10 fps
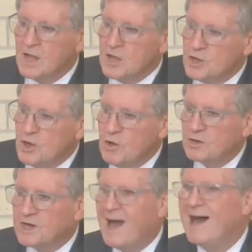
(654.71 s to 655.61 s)
You
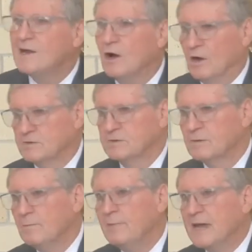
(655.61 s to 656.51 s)

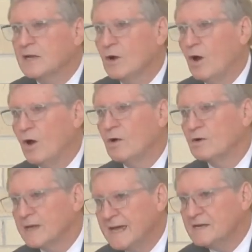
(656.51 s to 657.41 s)
cannot be
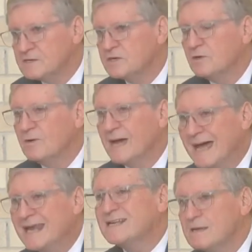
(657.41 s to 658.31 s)
called into
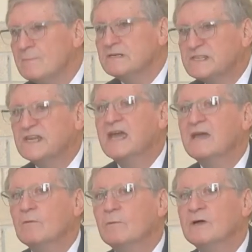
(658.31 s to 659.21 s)

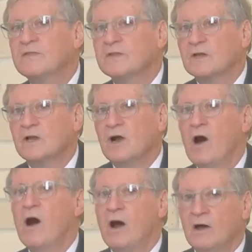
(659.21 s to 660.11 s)
intimacy with
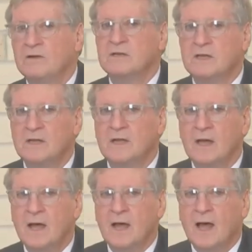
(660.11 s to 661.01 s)
God
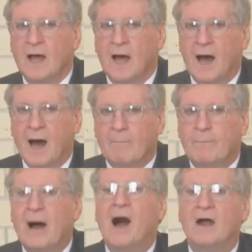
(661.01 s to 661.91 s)

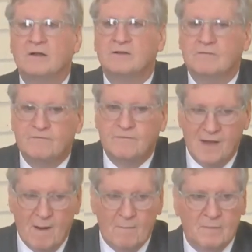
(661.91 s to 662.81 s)
apart
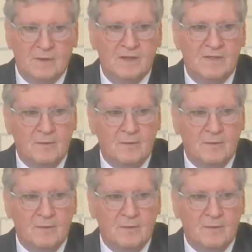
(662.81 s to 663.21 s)
from the